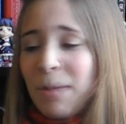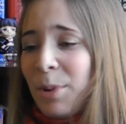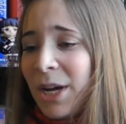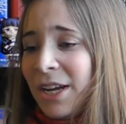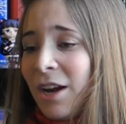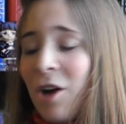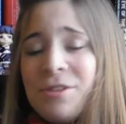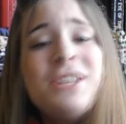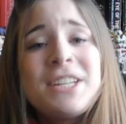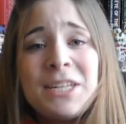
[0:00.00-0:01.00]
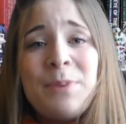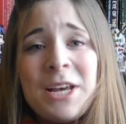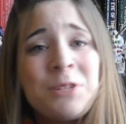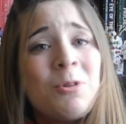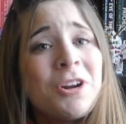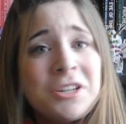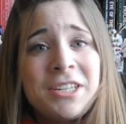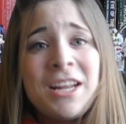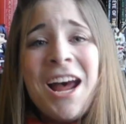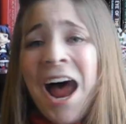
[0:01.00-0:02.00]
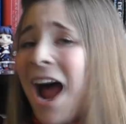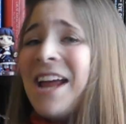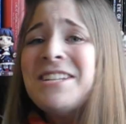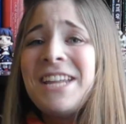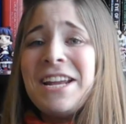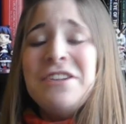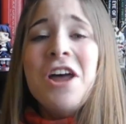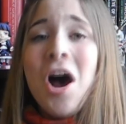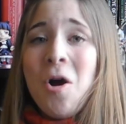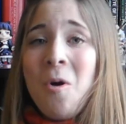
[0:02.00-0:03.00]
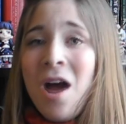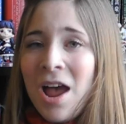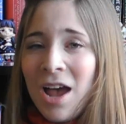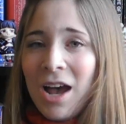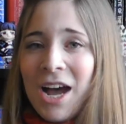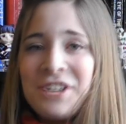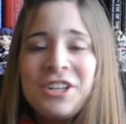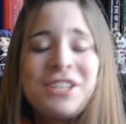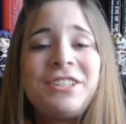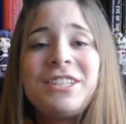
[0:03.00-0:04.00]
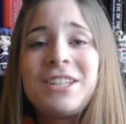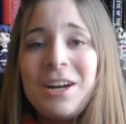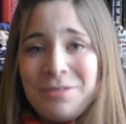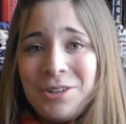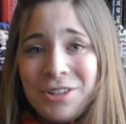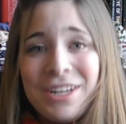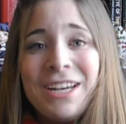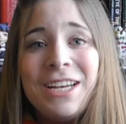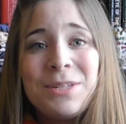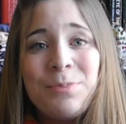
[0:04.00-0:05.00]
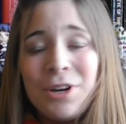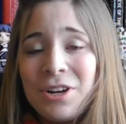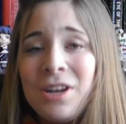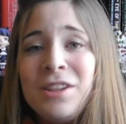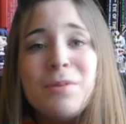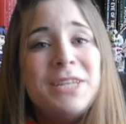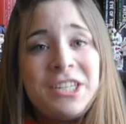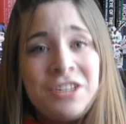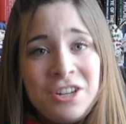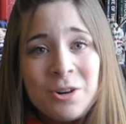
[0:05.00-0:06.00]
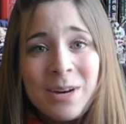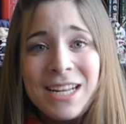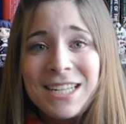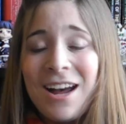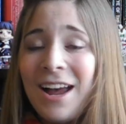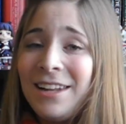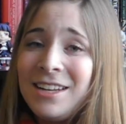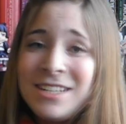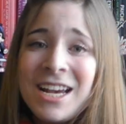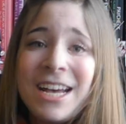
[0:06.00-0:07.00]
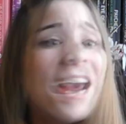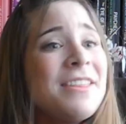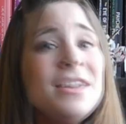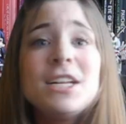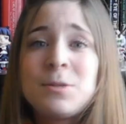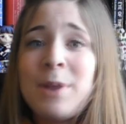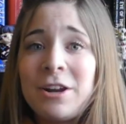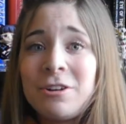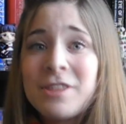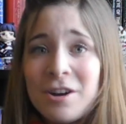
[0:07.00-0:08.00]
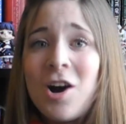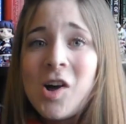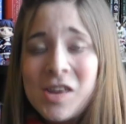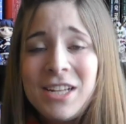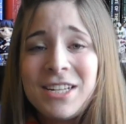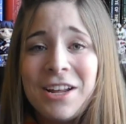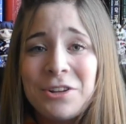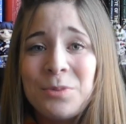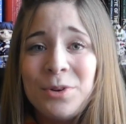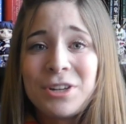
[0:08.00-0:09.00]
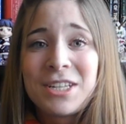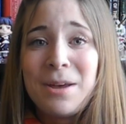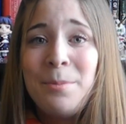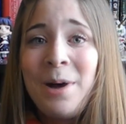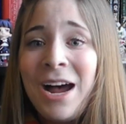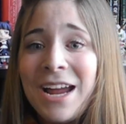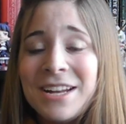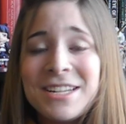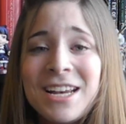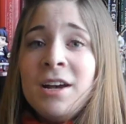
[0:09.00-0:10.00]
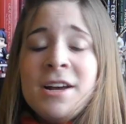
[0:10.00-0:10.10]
But are these his best works? I say no. I just discovered his book, The Mysterious Island, and I think it's better than all his other books combined.